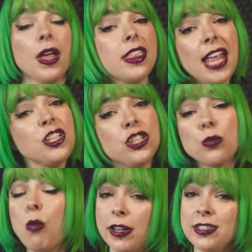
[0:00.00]
That's just
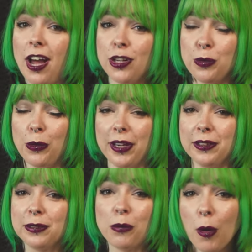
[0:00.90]
one touch point.
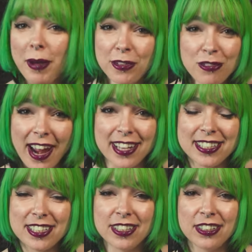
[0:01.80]
What about the
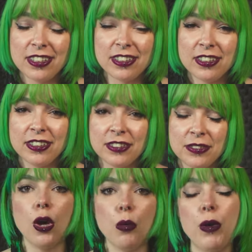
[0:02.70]
rest?
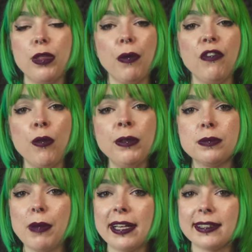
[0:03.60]
With Performance
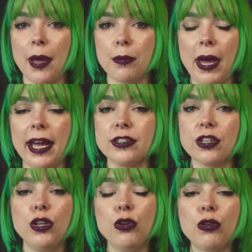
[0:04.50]
Max campaigns,
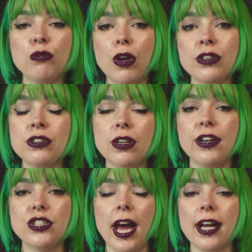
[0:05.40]
you can run
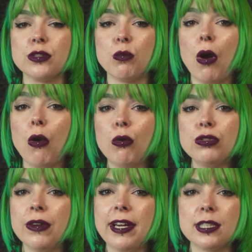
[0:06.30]
search ads while
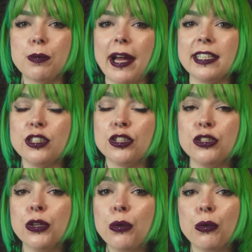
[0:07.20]
also expanding to
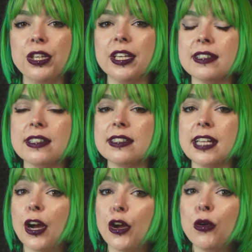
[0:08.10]
new audiences
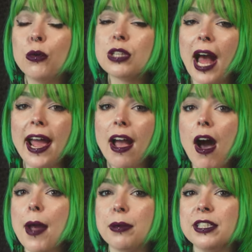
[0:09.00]
that Google's
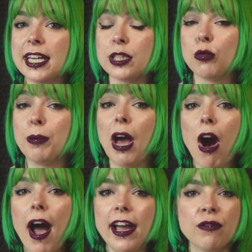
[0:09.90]
AI predicts will be
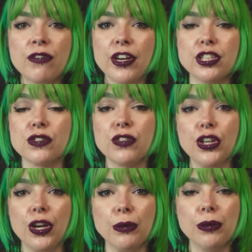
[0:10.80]
high converters for you.